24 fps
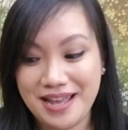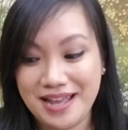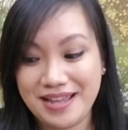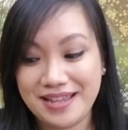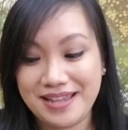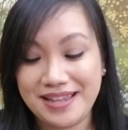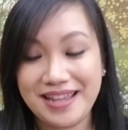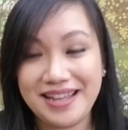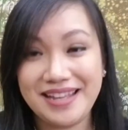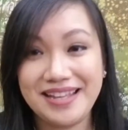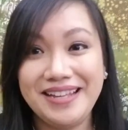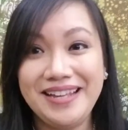
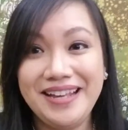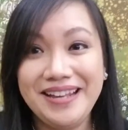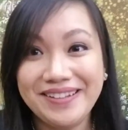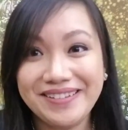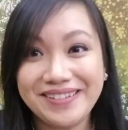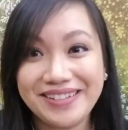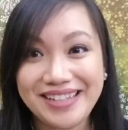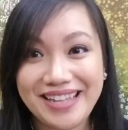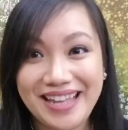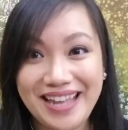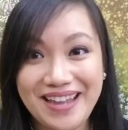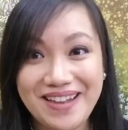thank you
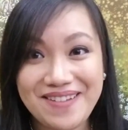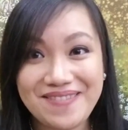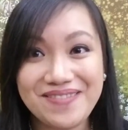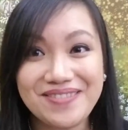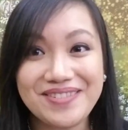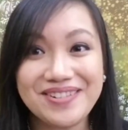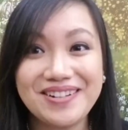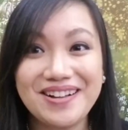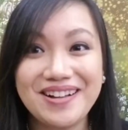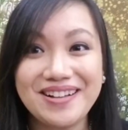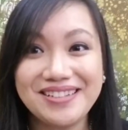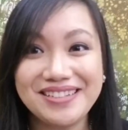again
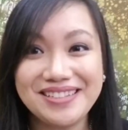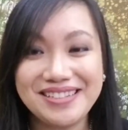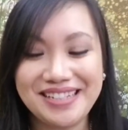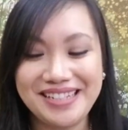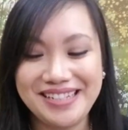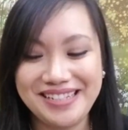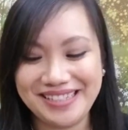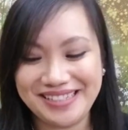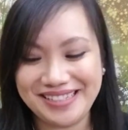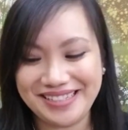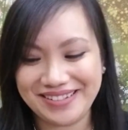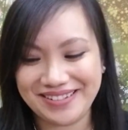for all of
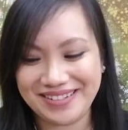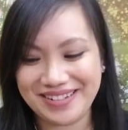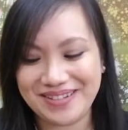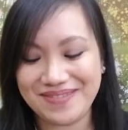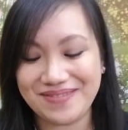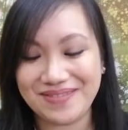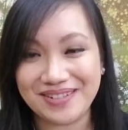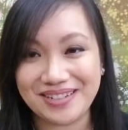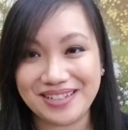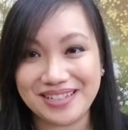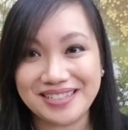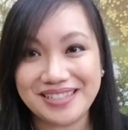these
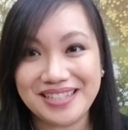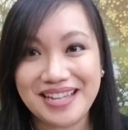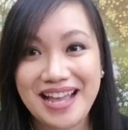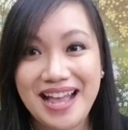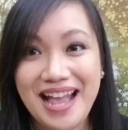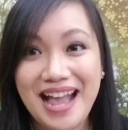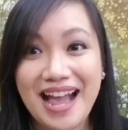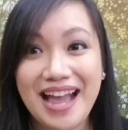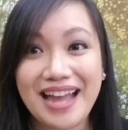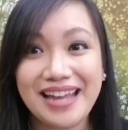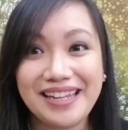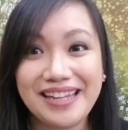screamers.
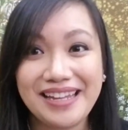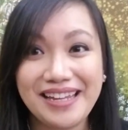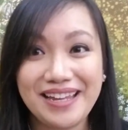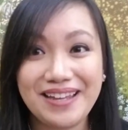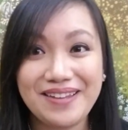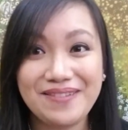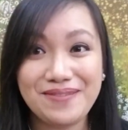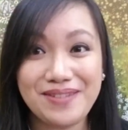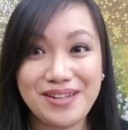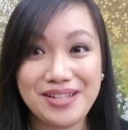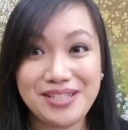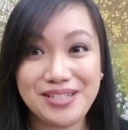I
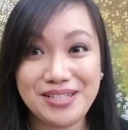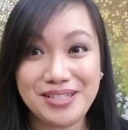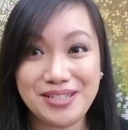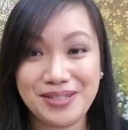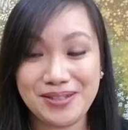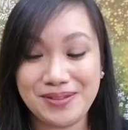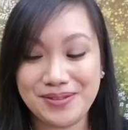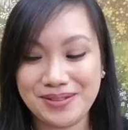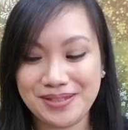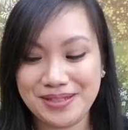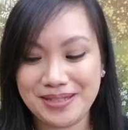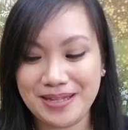can't wait to
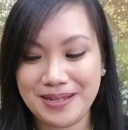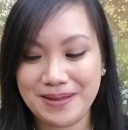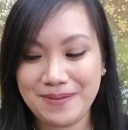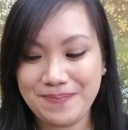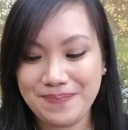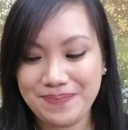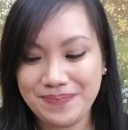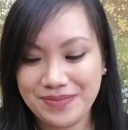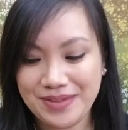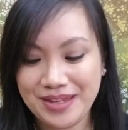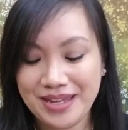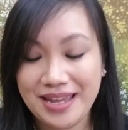use them.
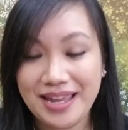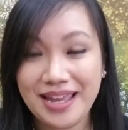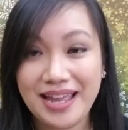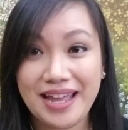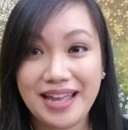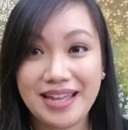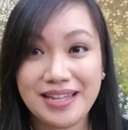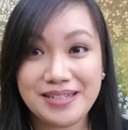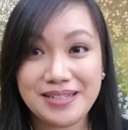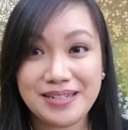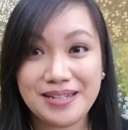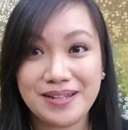
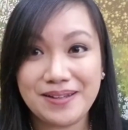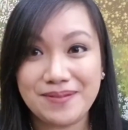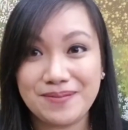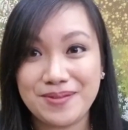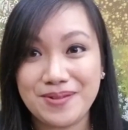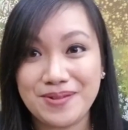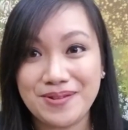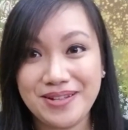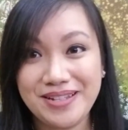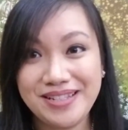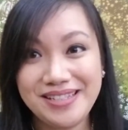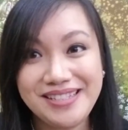And I'm
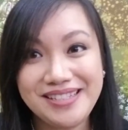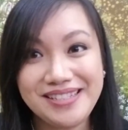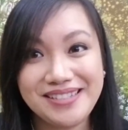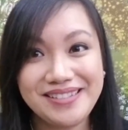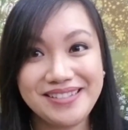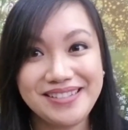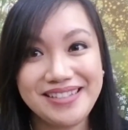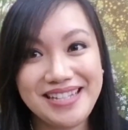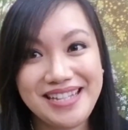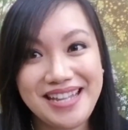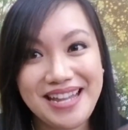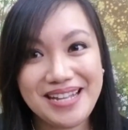going
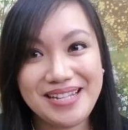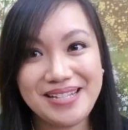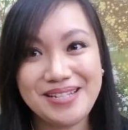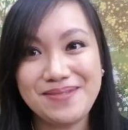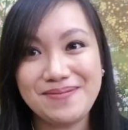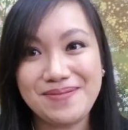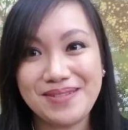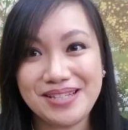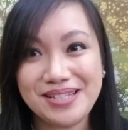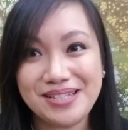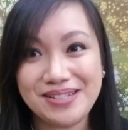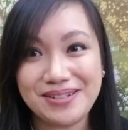to the next
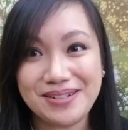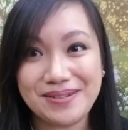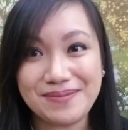mystery